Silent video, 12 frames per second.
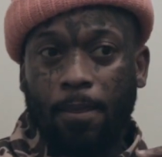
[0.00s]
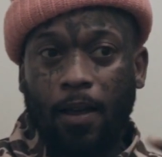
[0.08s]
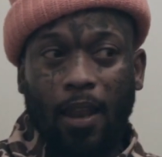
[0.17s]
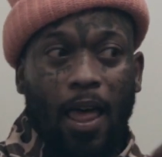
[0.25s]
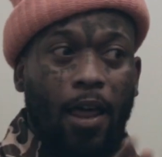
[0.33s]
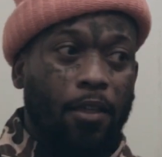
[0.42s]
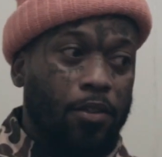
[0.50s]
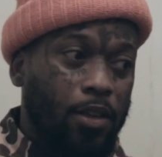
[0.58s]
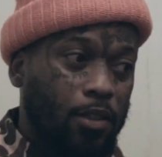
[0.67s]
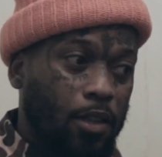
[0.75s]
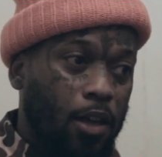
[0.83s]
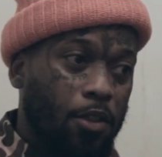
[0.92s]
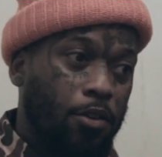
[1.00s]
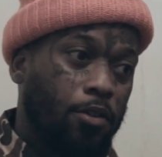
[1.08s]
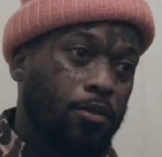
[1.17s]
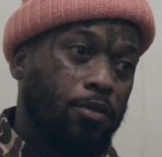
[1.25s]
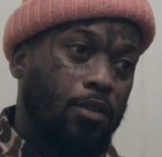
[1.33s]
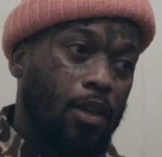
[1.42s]
A lot of these
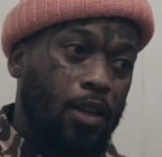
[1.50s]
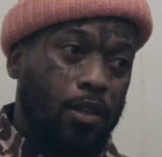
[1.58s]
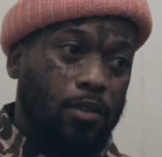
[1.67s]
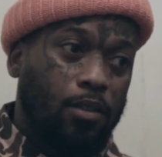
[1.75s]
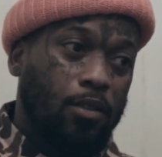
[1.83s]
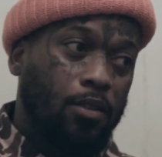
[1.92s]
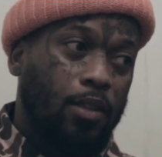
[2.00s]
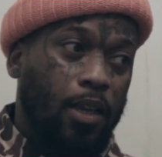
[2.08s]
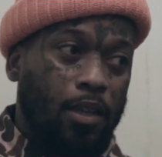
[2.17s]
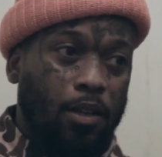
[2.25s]
other things, they